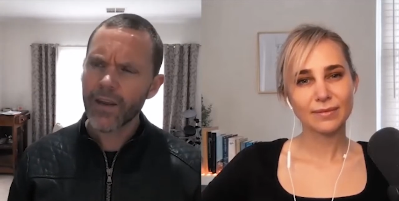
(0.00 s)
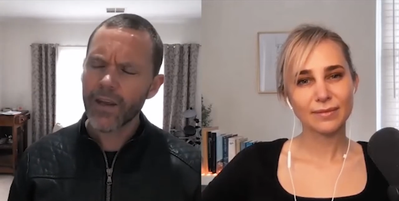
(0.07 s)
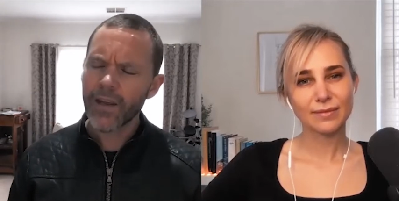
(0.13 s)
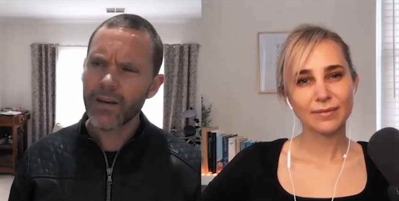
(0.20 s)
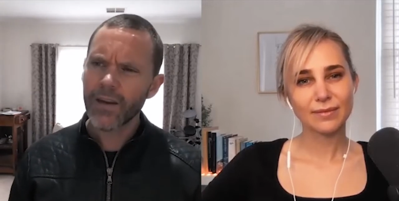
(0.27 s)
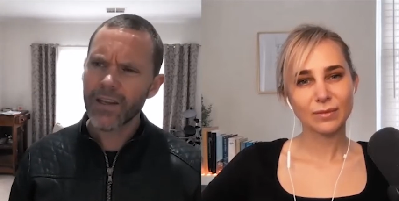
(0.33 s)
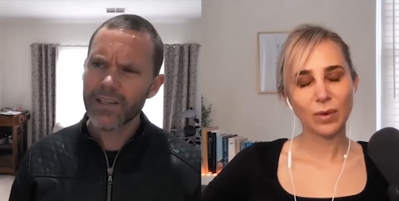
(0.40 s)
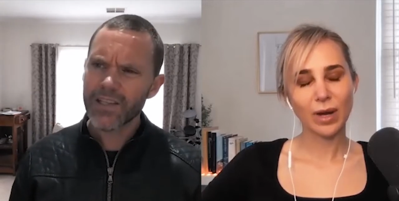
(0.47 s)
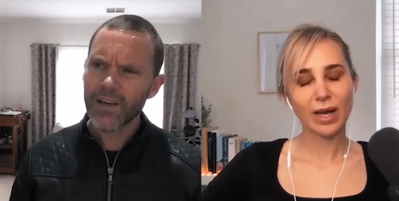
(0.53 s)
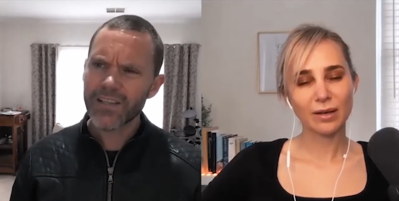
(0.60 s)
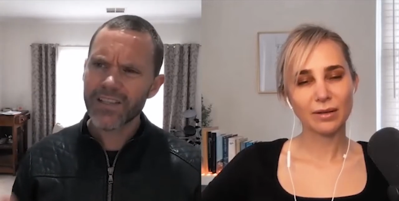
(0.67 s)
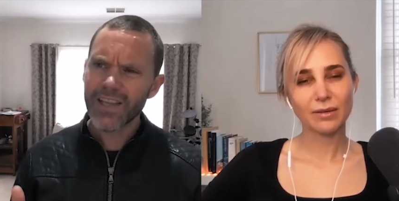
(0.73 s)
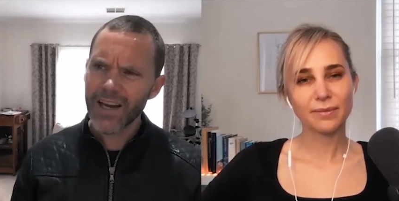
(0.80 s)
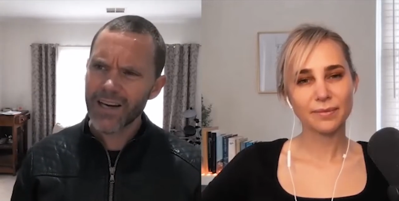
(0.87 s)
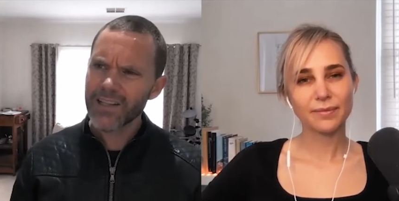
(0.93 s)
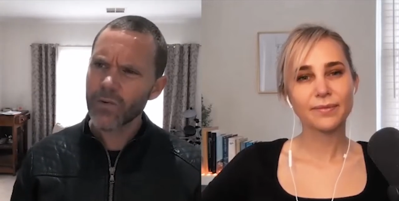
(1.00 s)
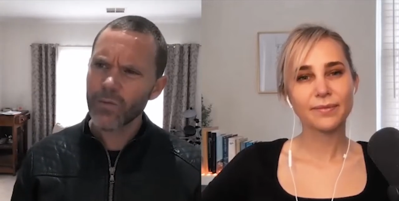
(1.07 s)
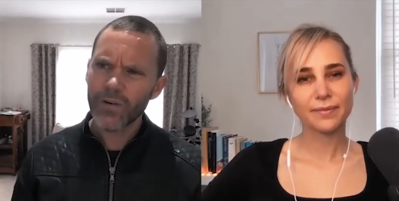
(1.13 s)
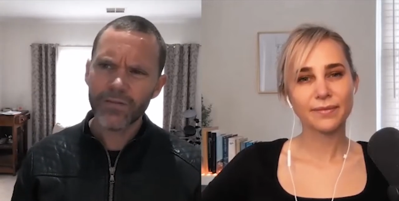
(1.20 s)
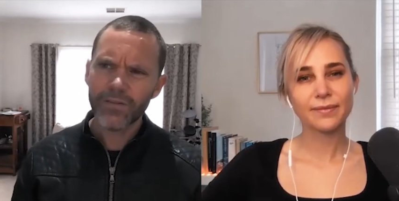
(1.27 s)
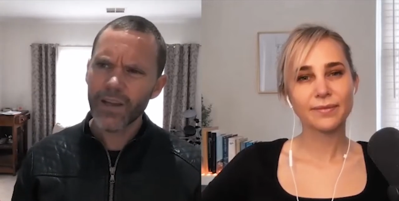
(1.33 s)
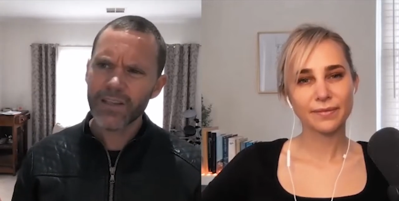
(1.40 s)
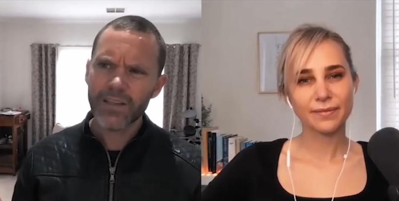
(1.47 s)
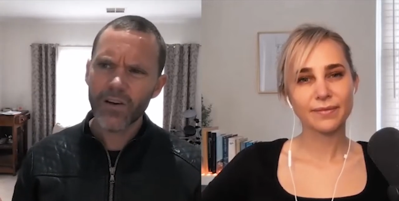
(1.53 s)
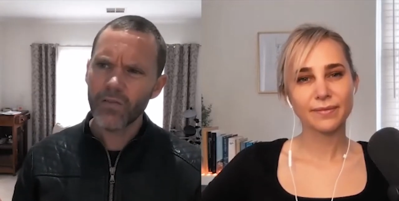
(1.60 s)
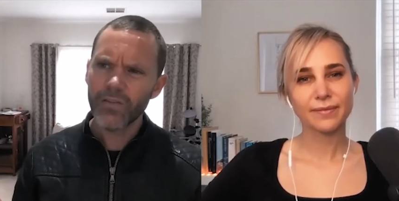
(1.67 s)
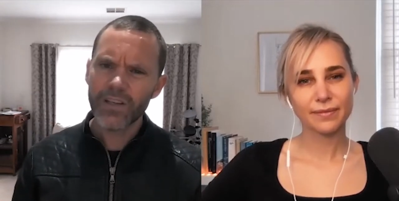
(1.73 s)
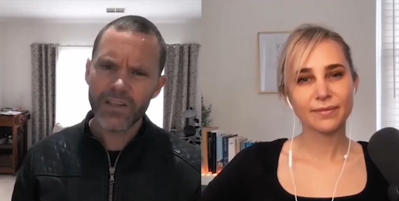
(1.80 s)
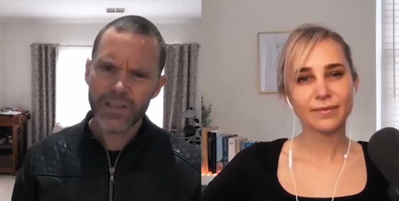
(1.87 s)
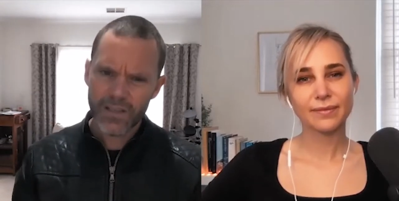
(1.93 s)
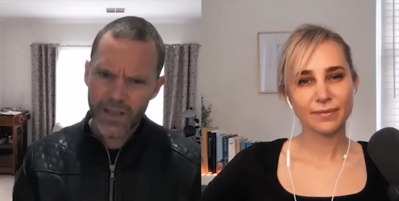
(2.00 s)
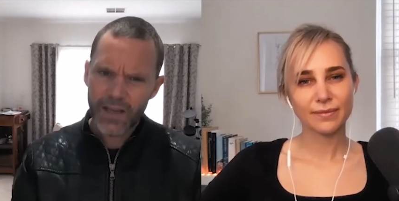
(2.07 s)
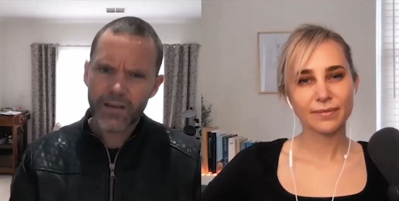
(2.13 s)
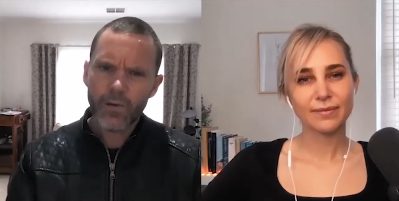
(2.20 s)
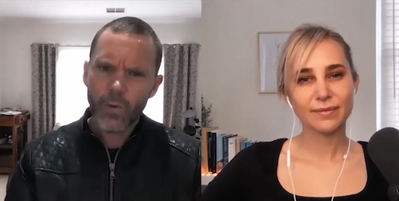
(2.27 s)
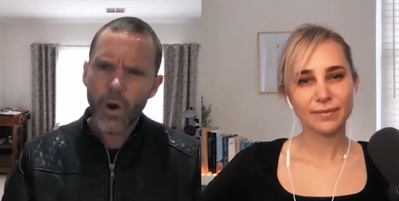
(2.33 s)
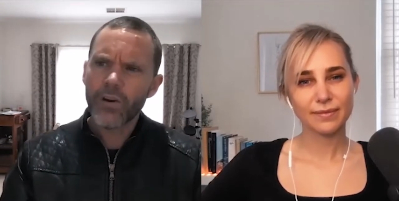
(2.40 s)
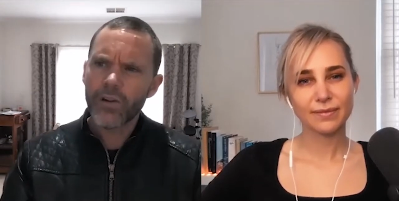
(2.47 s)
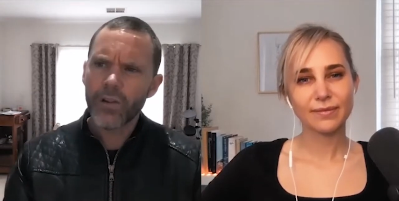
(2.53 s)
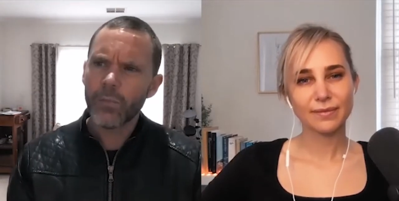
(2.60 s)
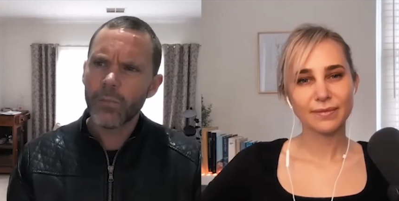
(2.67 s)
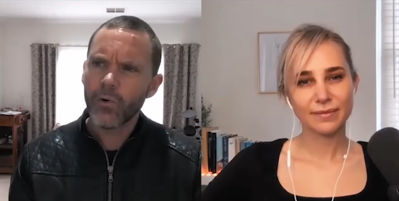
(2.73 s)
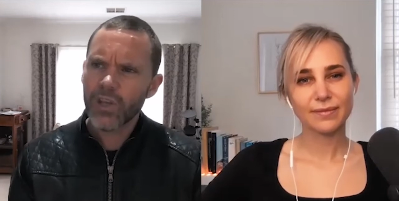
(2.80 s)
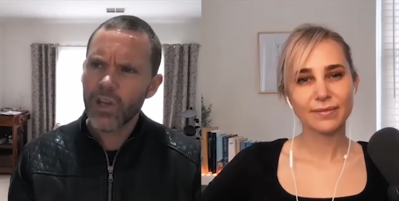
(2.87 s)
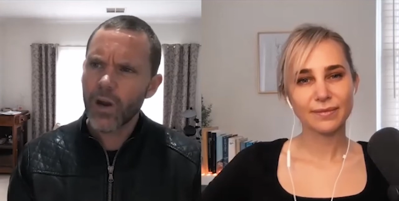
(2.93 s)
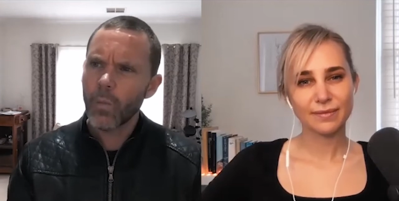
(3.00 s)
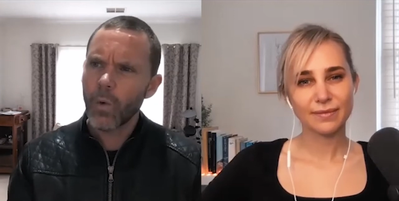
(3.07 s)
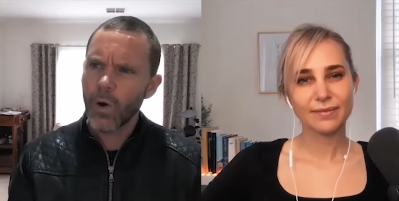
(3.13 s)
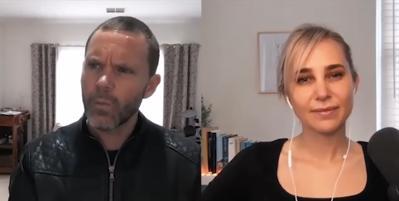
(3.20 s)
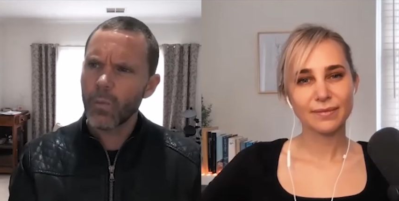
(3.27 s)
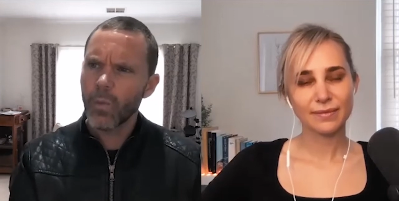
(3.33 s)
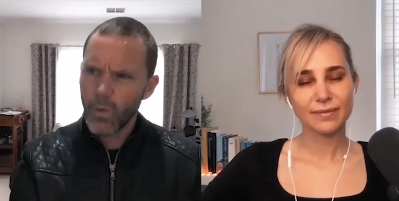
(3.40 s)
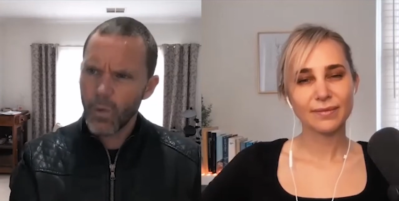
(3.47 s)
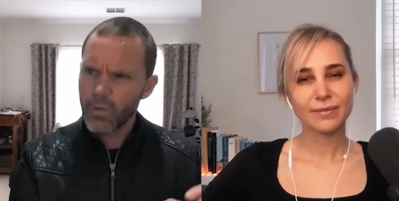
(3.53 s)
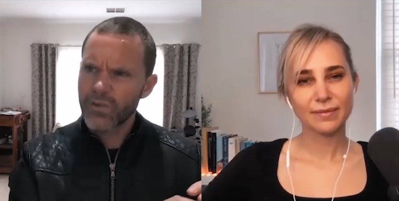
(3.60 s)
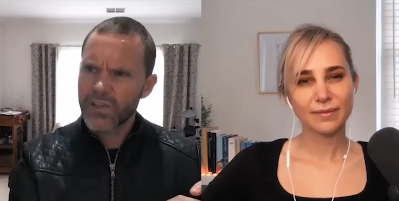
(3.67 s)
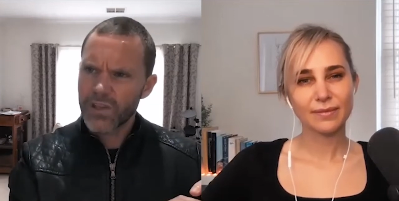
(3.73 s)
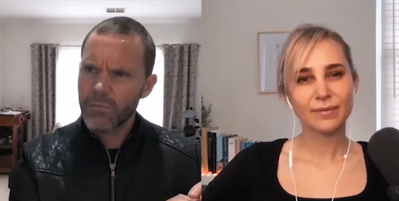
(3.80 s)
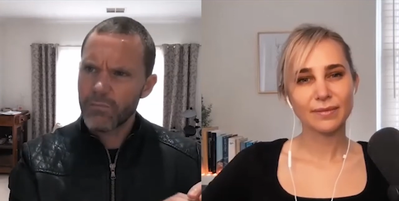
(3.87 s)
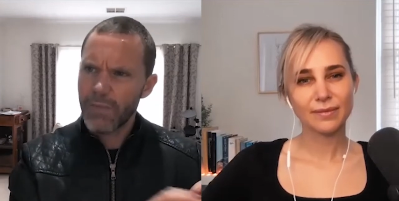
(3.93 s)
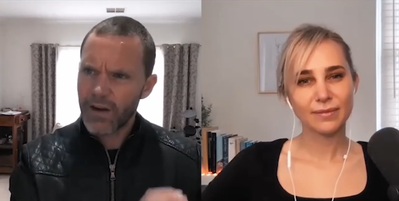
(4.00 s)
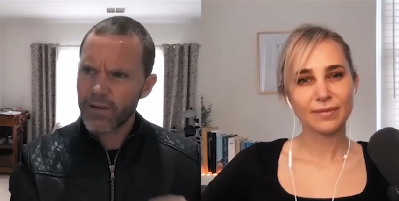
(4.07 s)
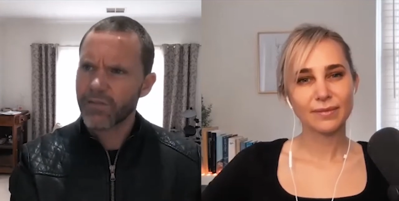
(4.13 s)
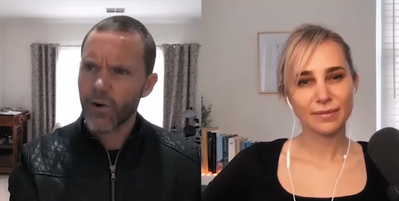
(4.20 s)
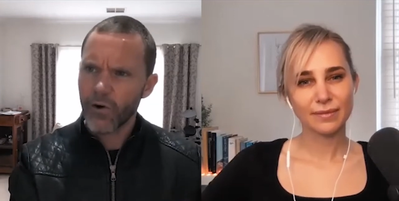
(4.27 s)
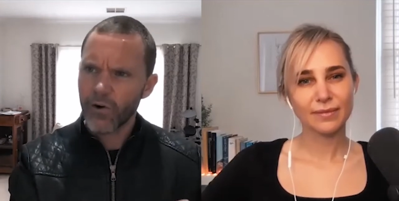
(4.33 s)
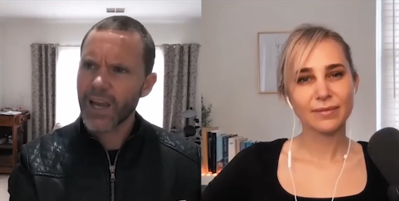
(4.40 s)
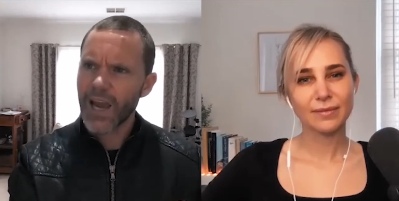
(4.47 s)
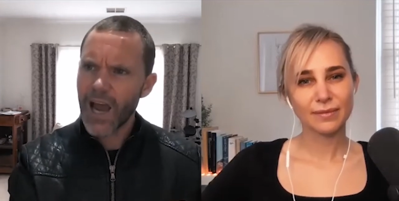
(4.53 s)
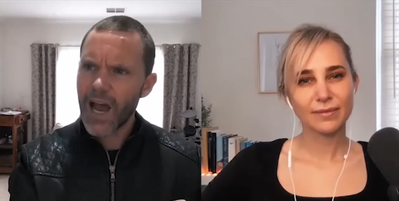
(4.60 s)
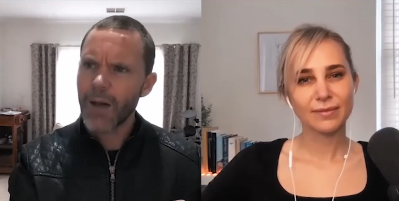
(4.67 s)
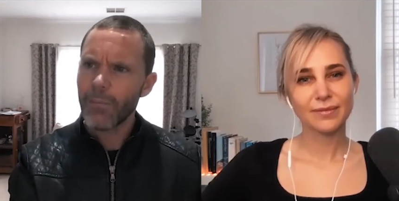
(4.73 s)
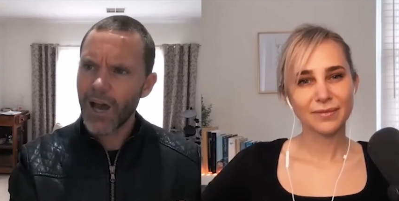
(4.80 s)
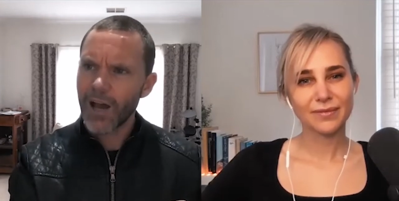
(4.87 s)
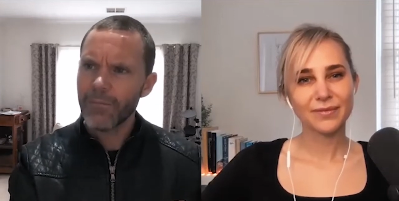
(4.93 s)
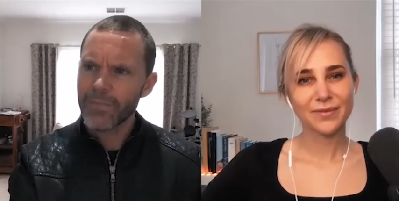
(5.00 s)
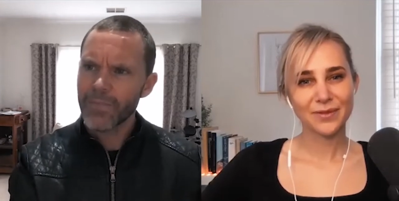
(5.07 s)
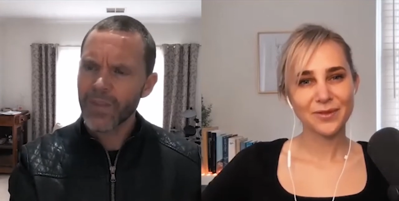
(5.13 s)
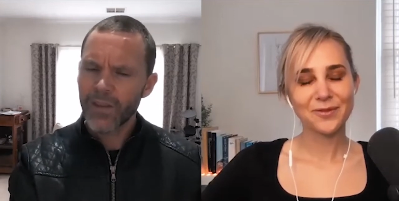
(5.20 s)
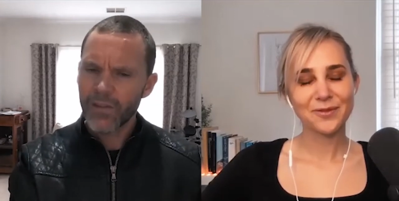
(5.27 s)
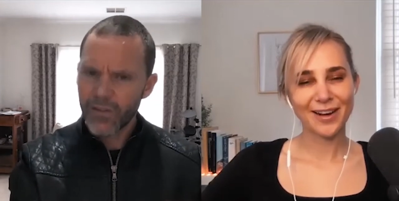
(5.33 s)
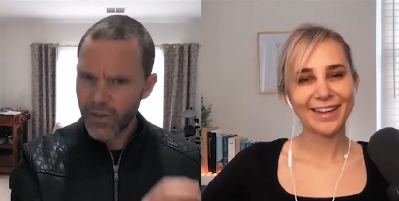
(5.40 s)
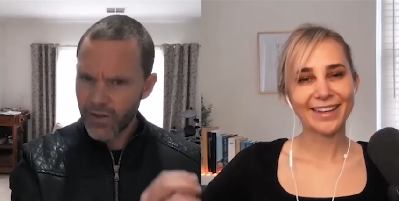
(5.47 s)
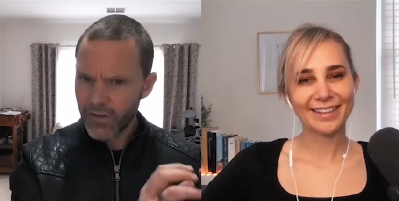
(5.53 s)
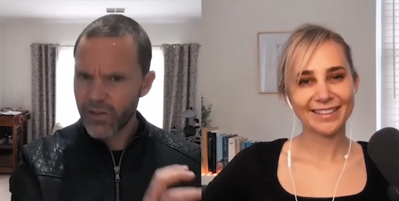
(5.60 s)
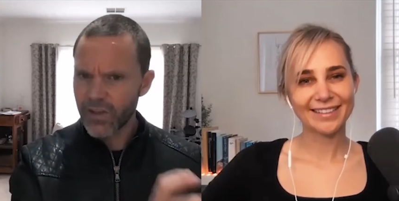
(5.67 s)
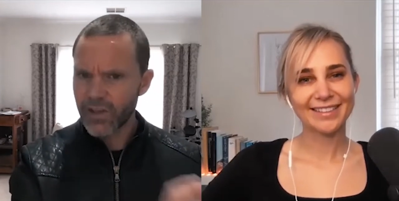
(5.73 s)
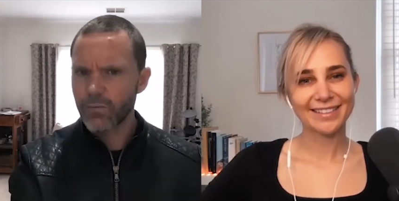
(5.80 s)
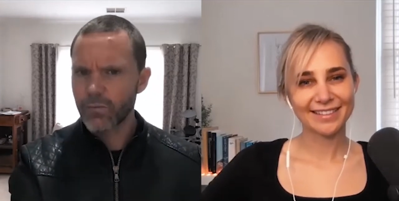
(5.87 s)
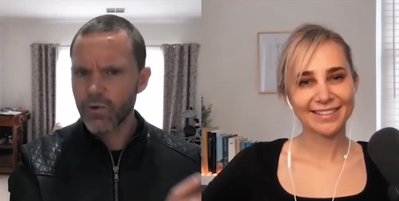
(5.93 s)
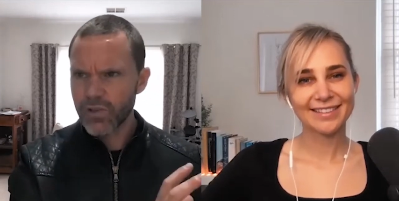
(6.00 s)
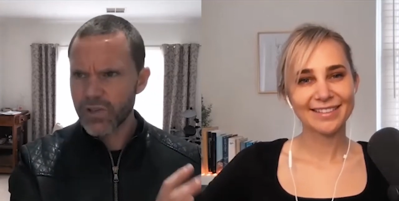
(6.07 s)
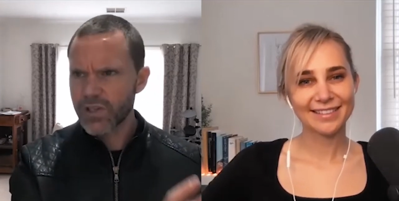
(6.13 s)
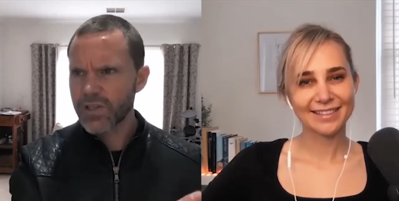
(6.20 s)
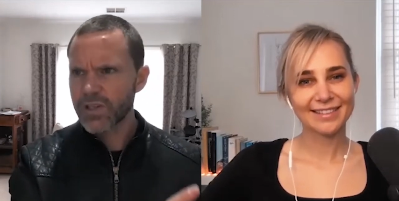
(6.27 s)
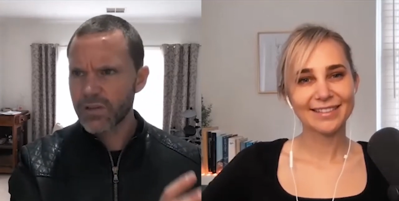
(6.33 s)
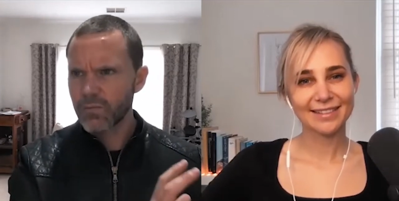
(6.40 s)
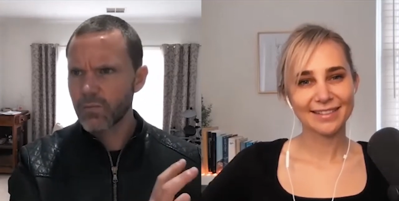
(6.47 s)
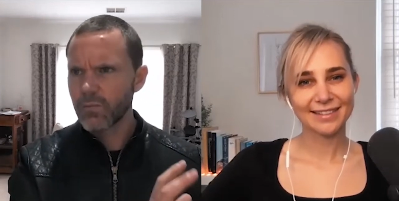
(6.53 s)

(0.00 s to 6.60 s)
Speaker 1: And so I started to reflect on that quote in the book, what was the metaphoric armor that was